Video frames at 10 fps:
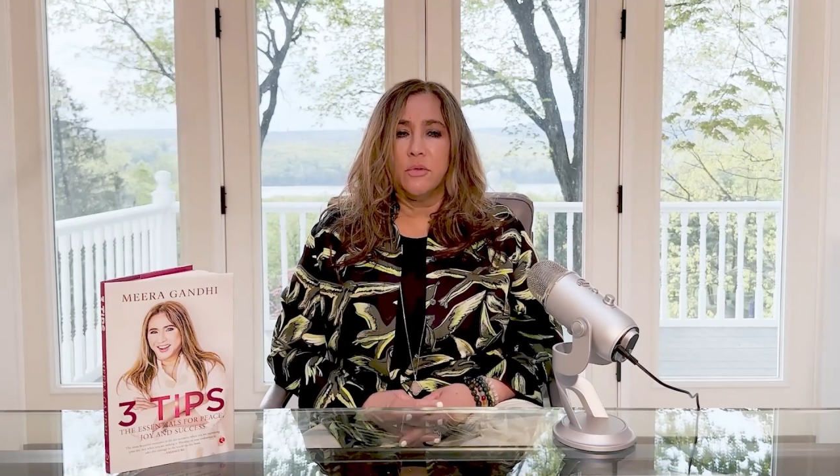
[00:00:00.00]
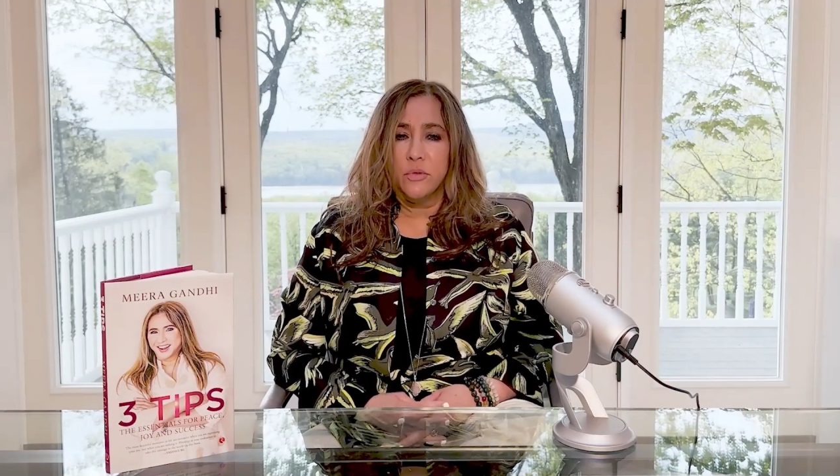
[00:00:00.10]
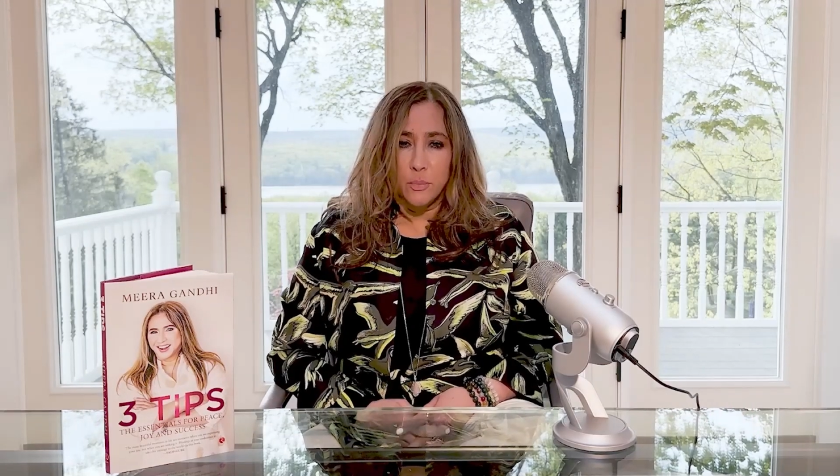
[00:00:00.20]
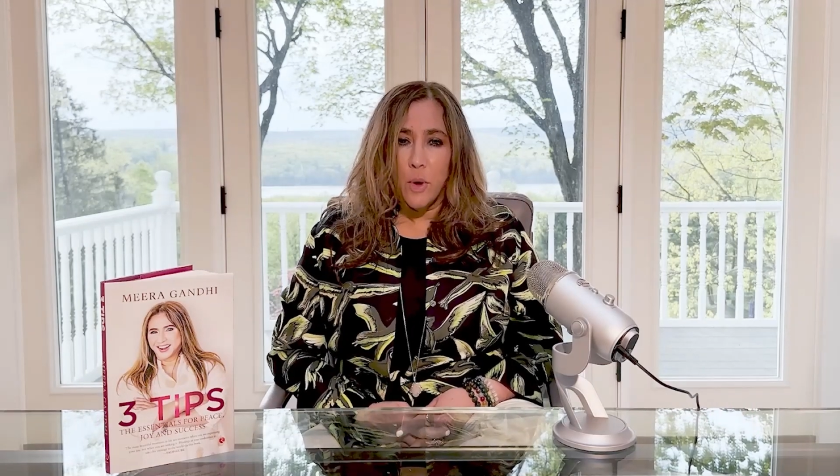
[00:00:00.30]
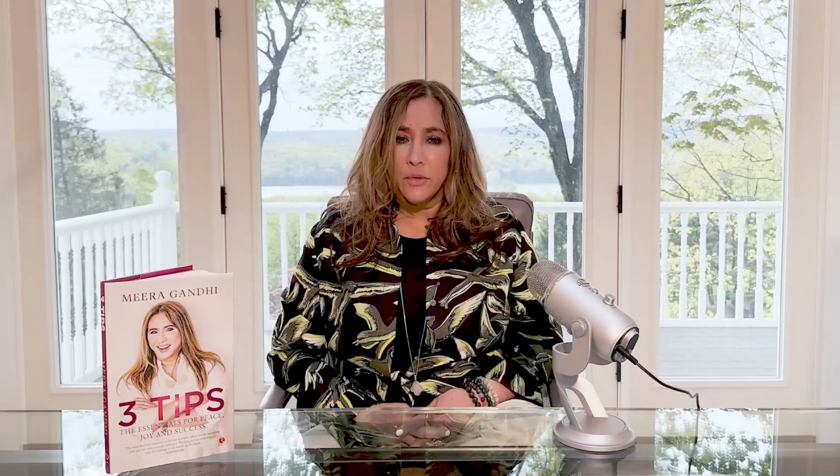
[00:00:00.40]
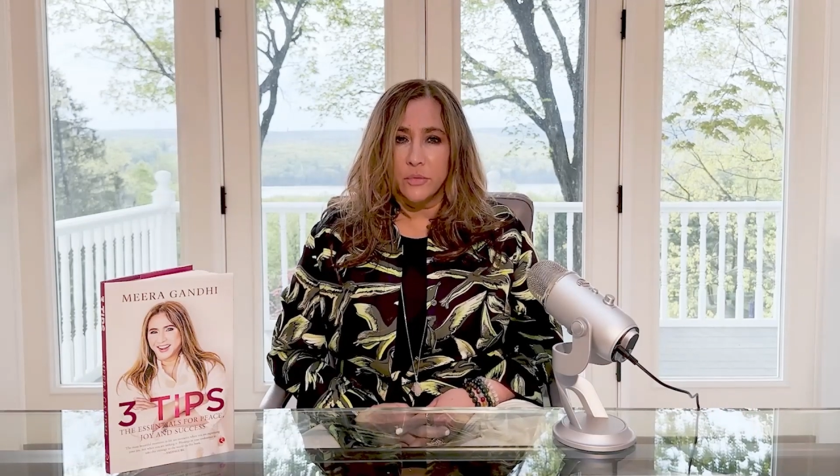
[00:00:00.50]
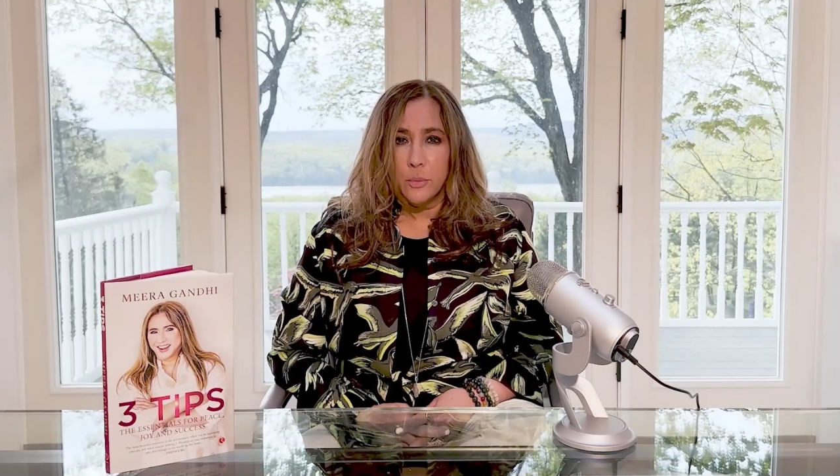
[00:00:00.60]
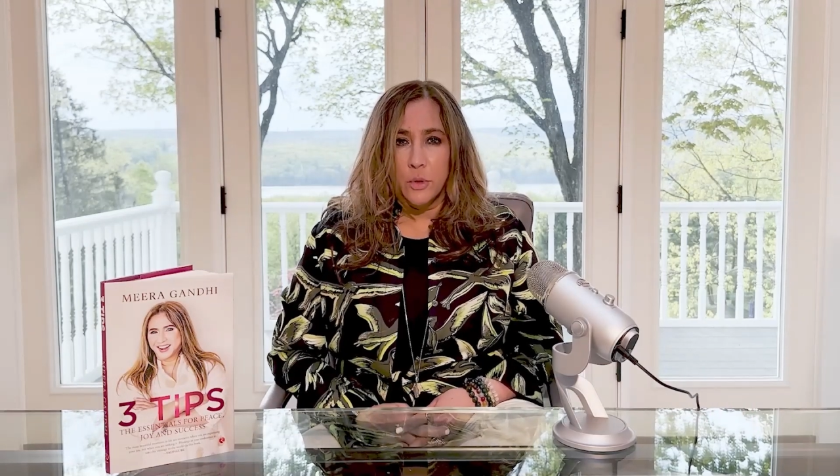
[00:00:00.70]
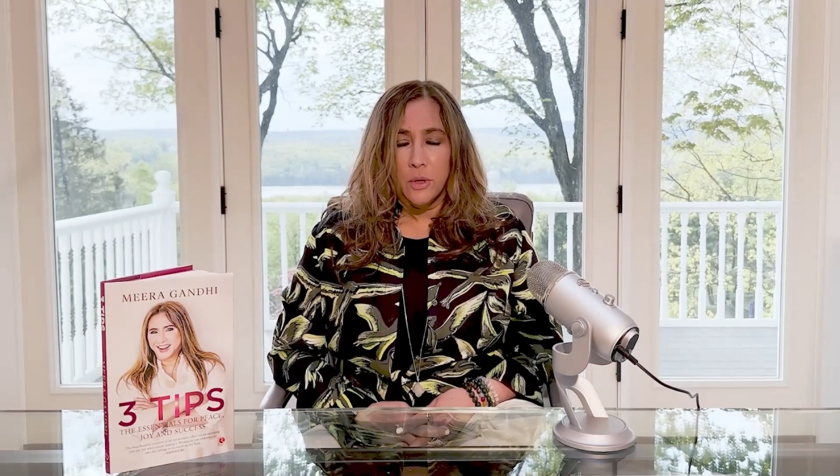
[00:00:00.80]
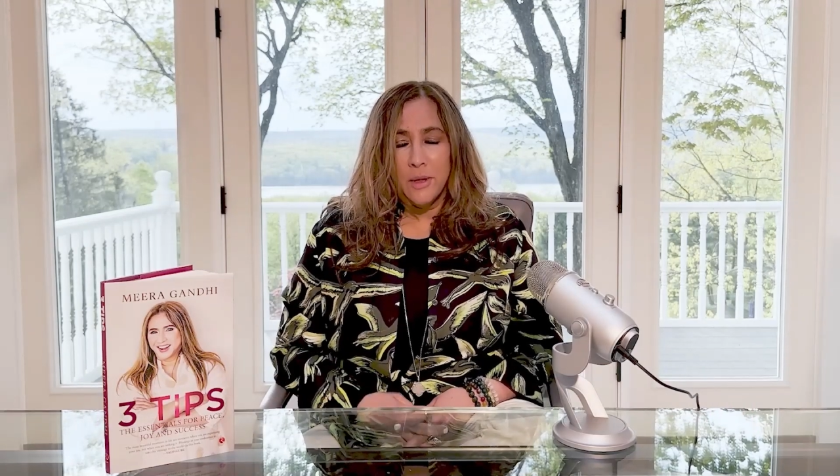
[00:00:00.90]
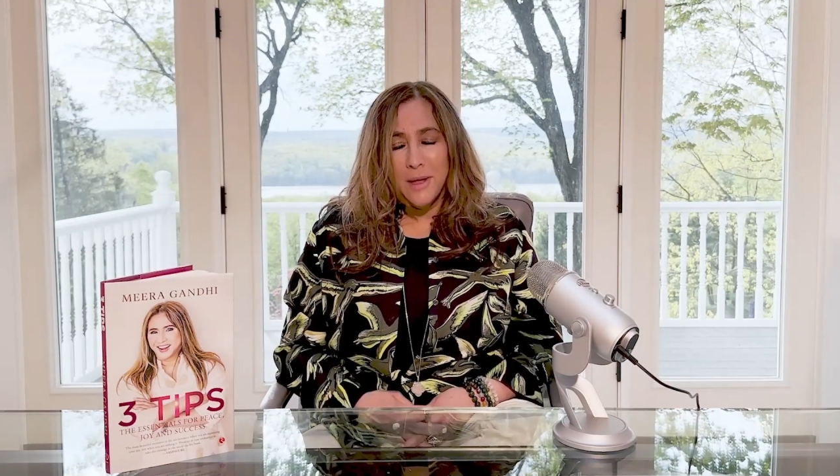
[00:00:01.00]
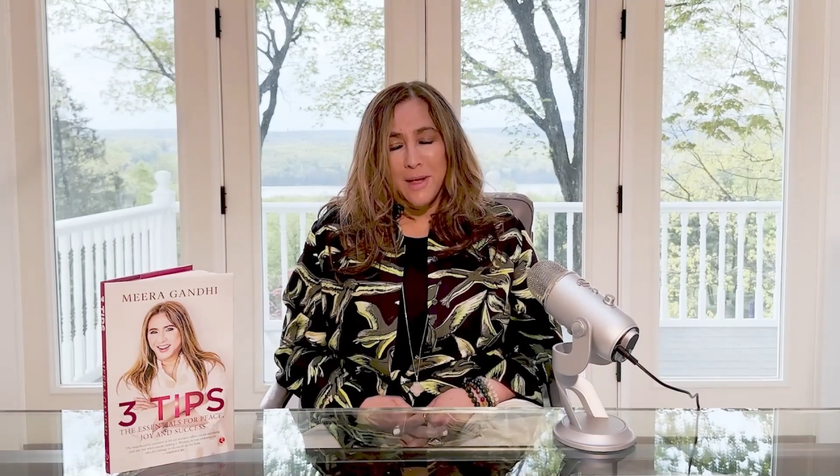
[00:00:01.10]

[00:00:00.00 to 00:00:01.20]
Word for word: responsible